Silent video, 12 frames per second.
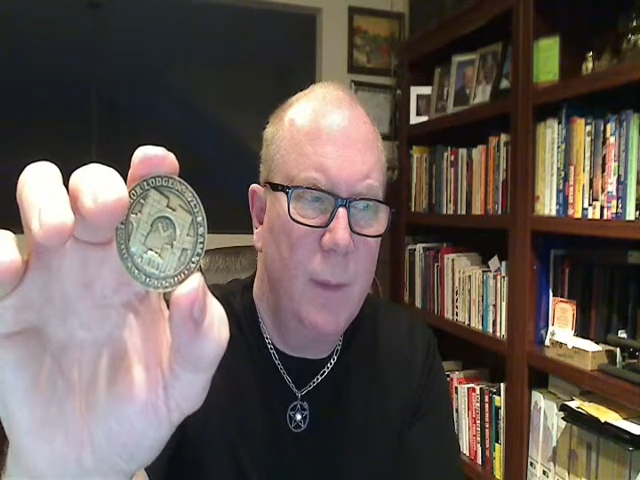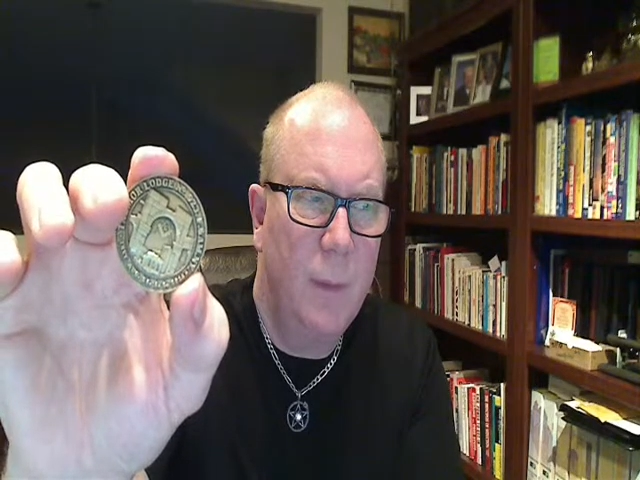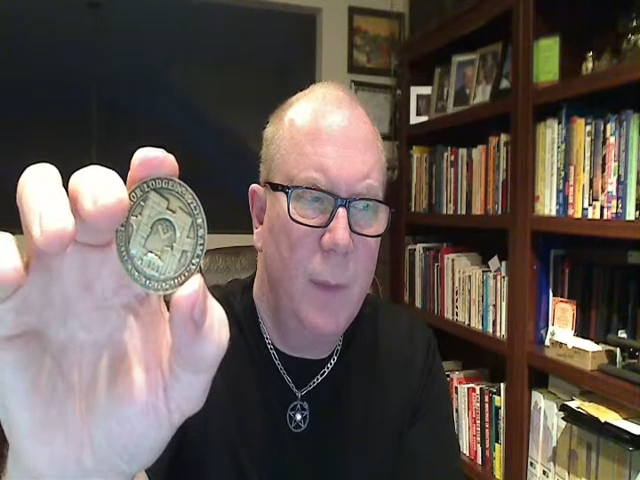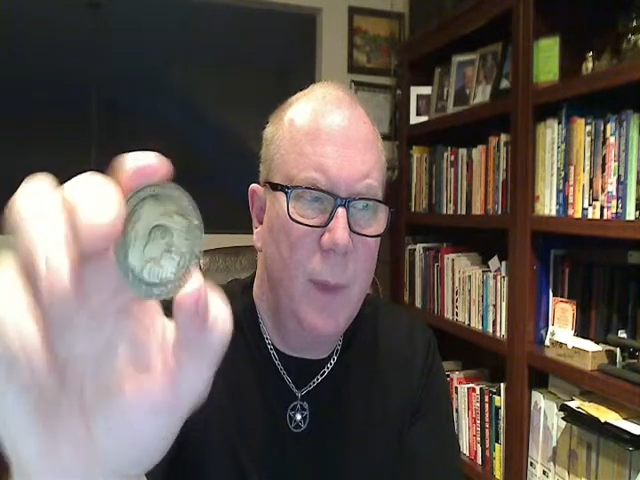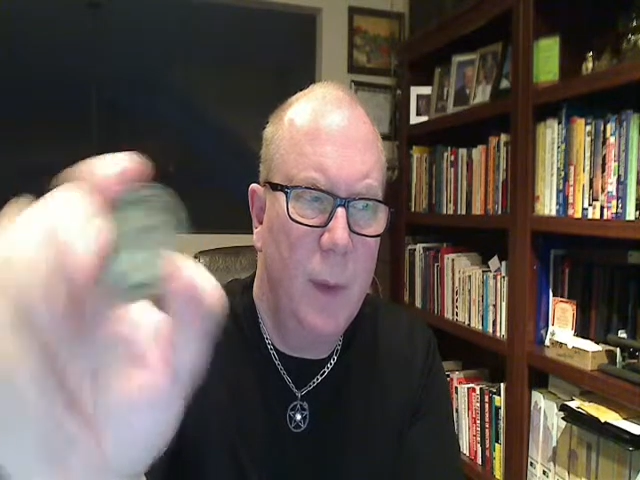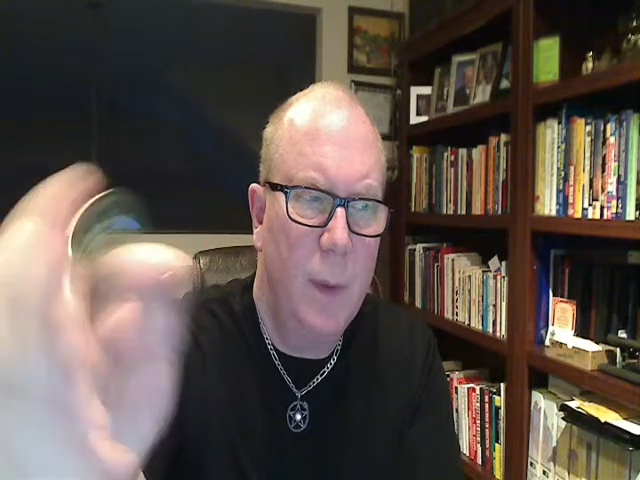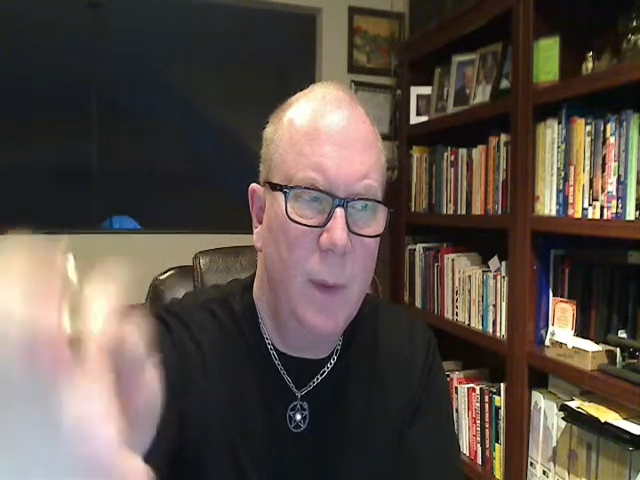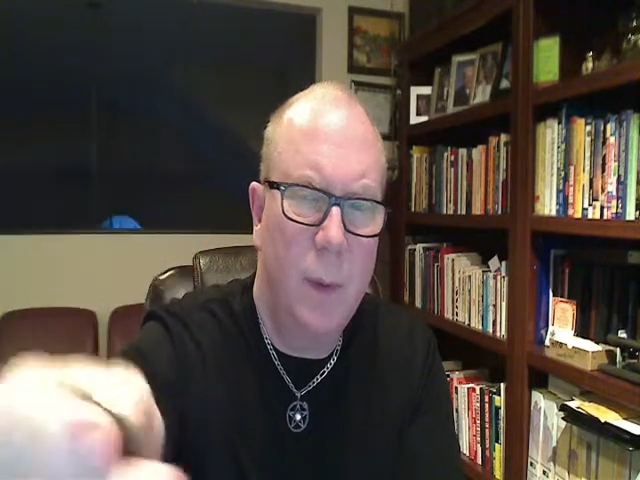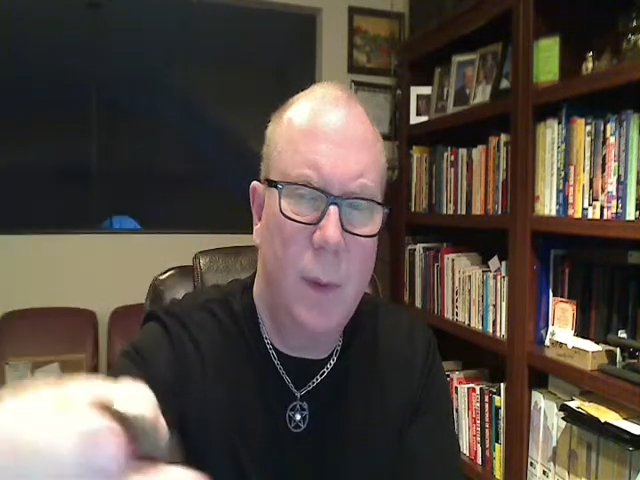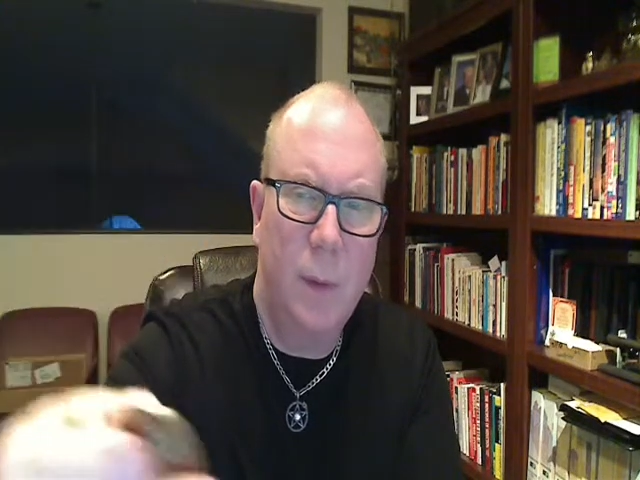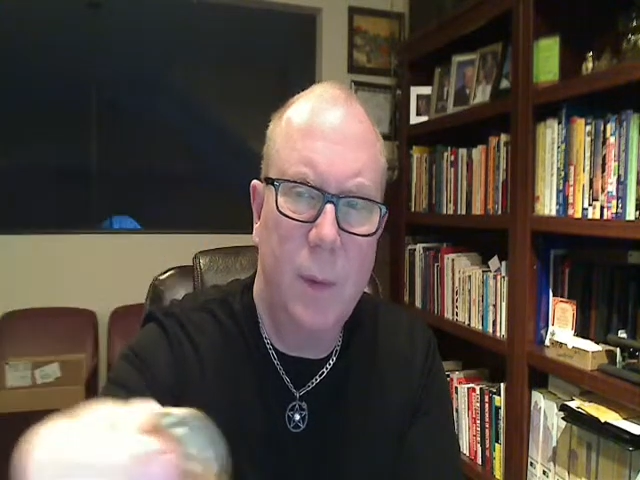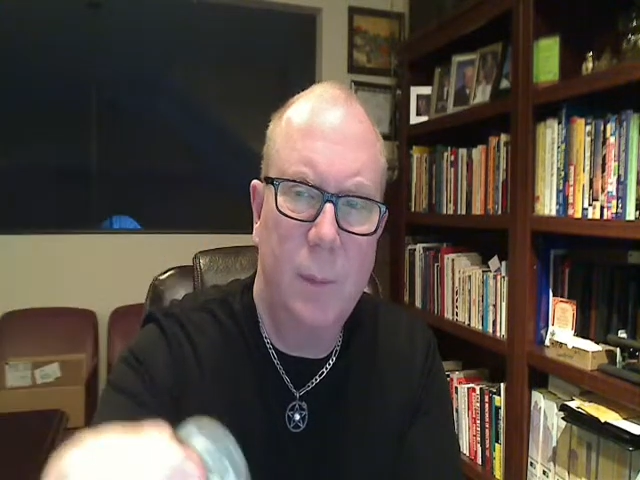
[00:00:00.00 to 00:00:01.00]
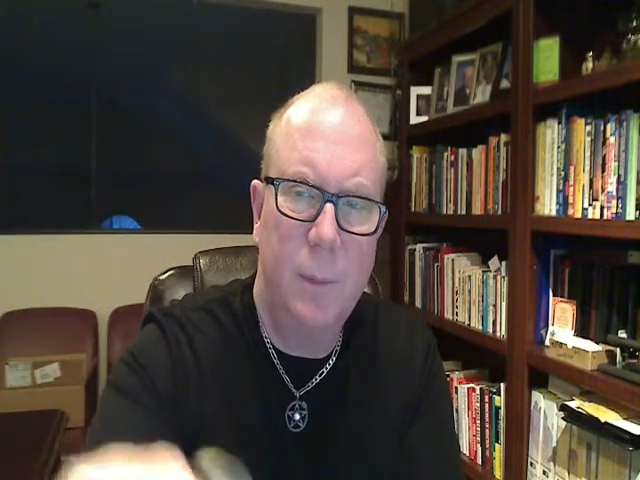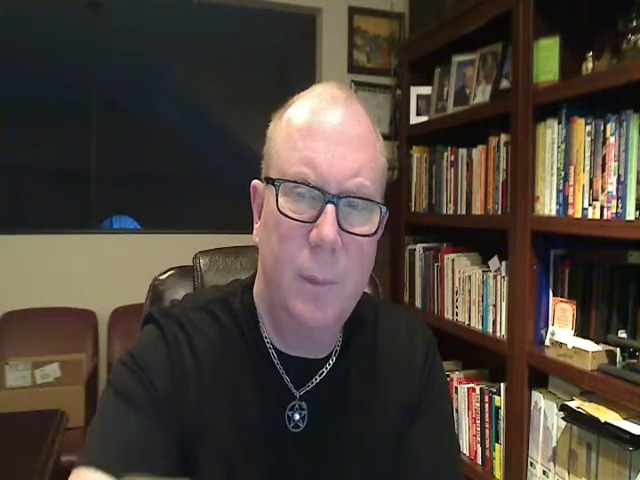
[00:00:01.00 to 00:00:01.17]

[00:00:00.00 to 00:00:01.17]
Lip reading: of a building on it,